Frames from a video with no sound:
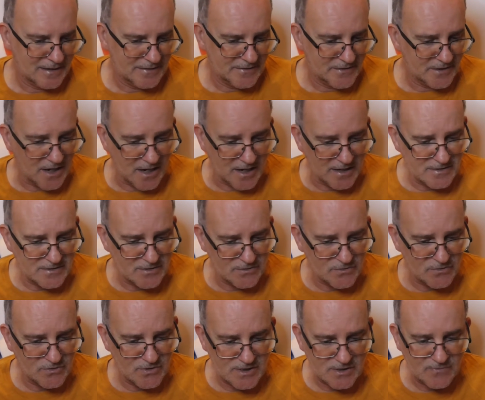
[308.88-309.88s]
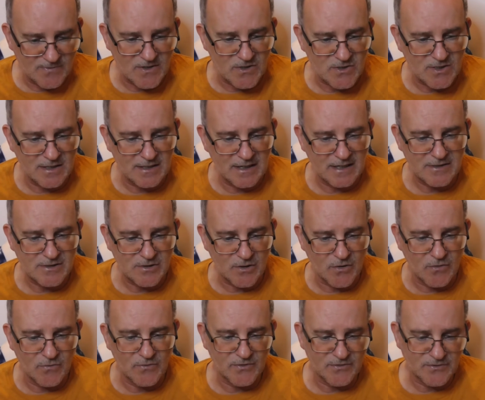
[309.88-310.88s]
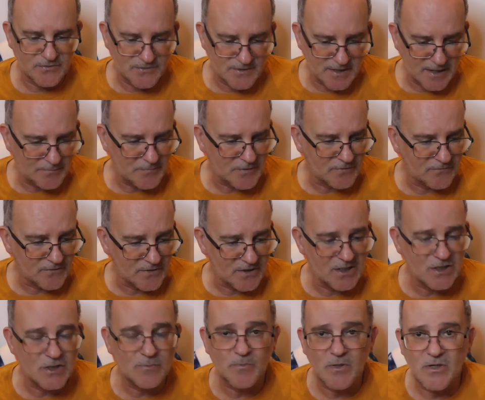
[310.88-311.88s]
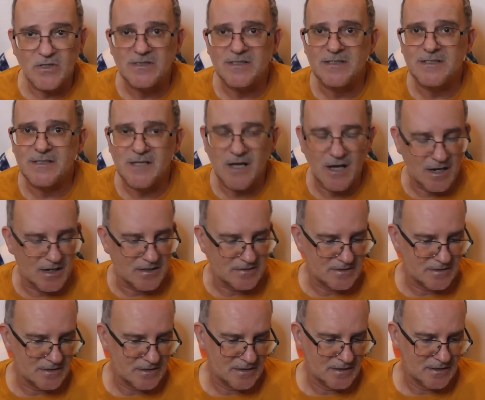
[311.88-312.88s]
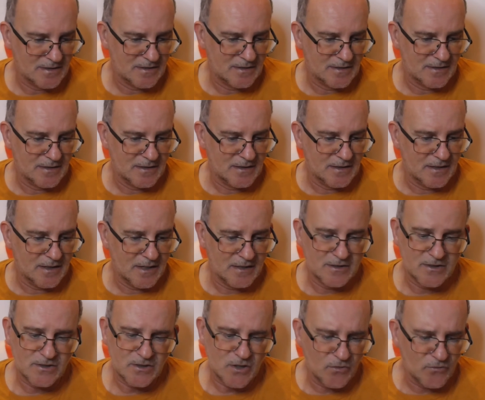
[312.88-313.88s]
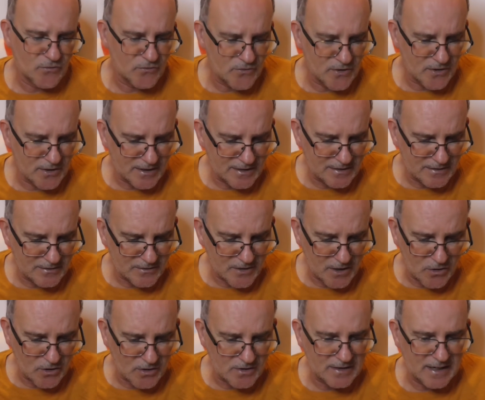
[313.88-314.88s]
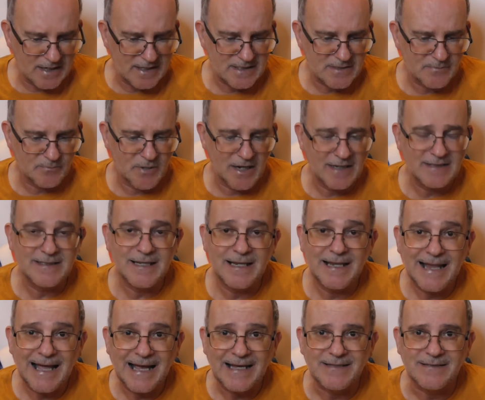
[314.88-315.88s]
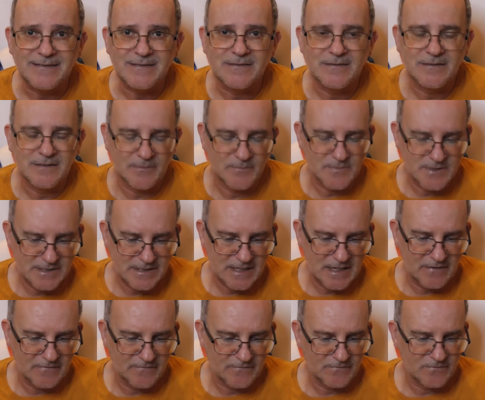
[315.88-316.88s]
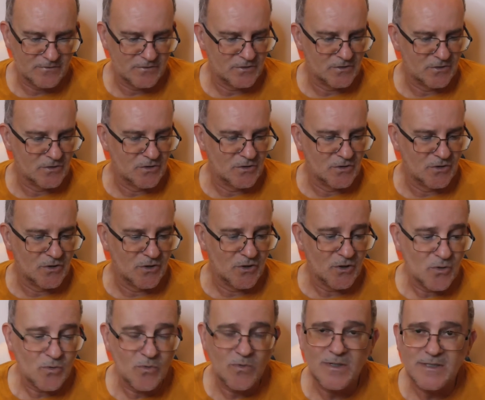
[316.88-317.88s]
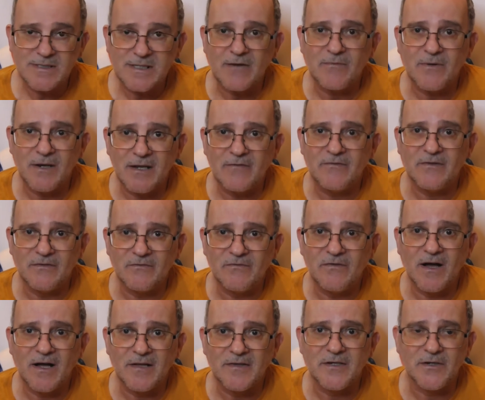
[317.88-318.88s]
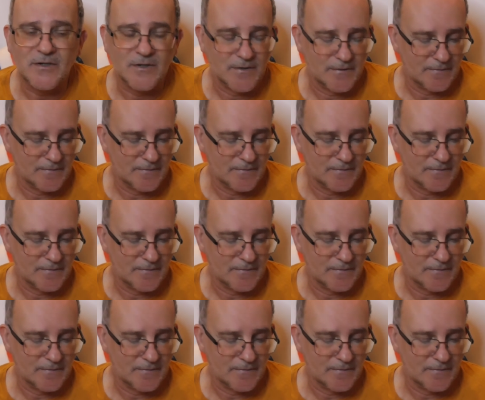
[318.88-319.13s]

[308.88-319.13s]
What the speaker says: The answer to this question lies only in the depth of each person's heart. It is only recognized by the light himself, who is our loving Father.